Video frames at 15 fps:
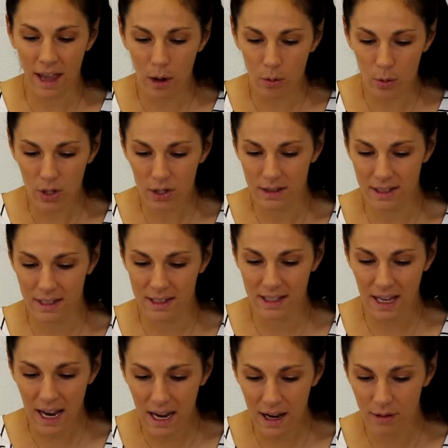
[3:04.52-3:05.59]
that word
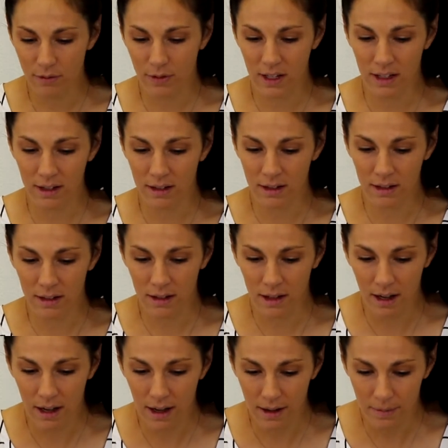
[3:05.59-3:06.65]
save in
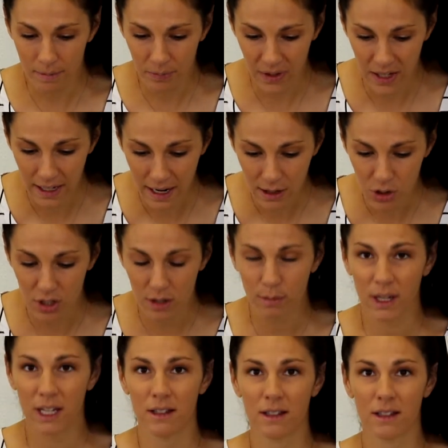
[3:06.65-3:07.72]
uh, it actually
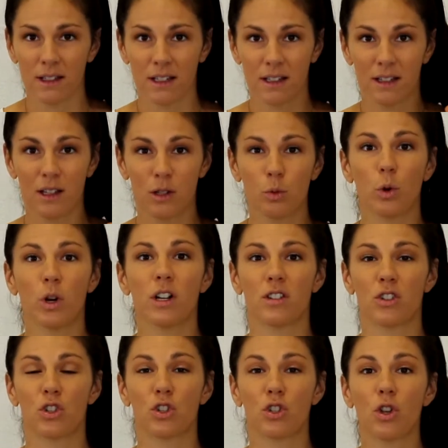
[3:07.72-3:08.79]
means it's this word
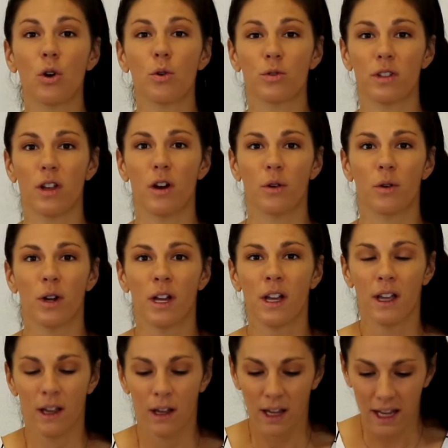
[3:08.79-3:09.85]
sozo.
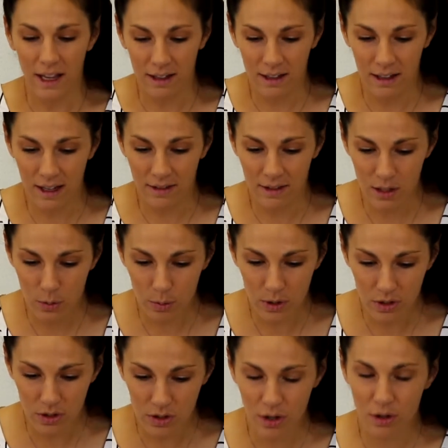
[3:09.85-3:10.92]
And, and this
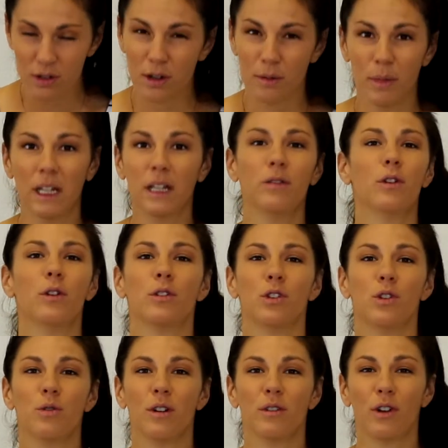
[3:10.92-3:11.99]
word sozo, many of
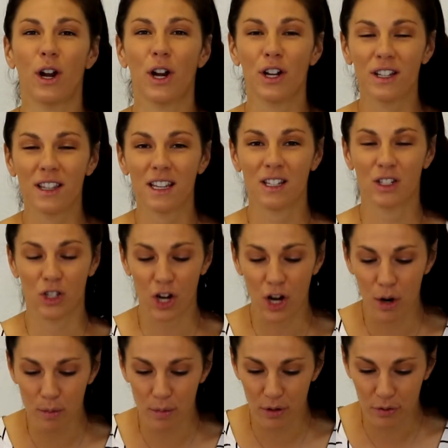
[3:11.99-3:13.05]
you have heard this
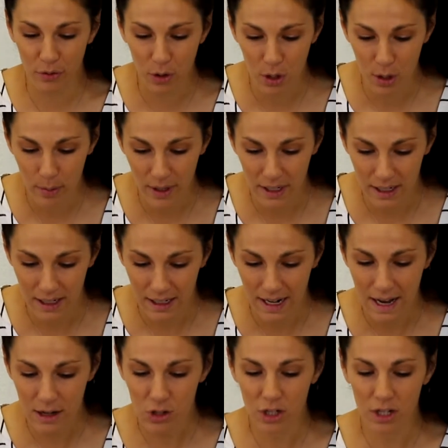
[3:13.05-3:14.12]
term before, but it, it
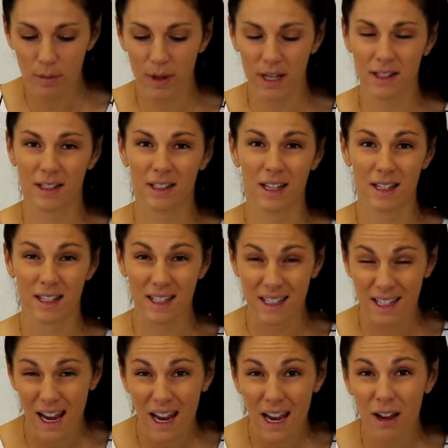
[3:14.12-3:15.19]
actually means to
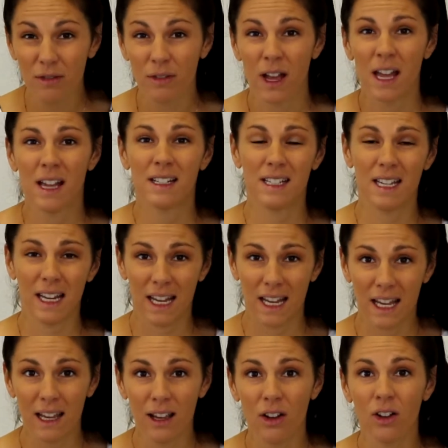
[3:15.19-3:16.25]
save, to
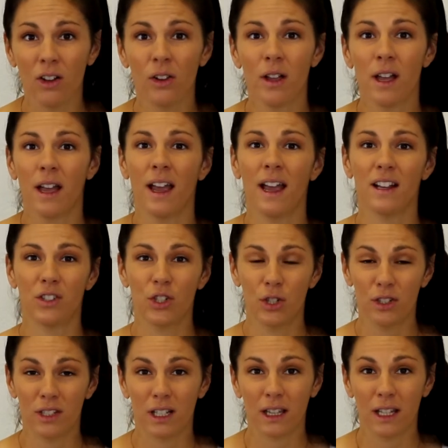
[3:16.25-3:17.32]
heal, and
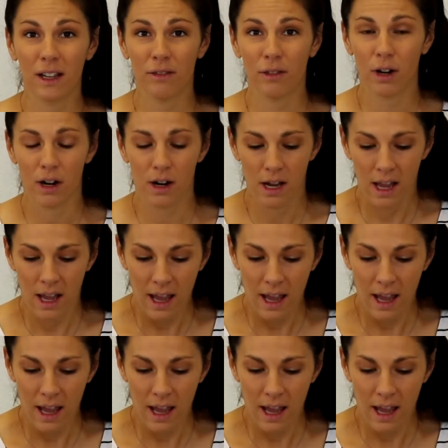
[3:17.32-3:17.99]
to deliver.